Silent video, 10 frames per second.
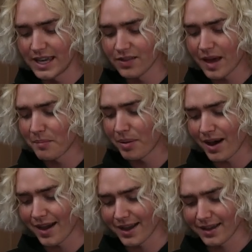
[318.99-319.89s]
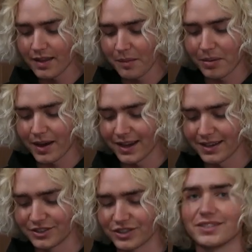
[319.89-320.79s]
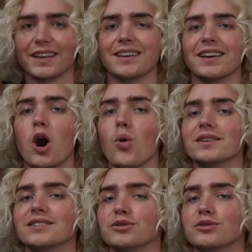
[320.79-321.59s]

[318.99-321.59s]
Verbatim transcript: key lime pie, key lime pie, it just like always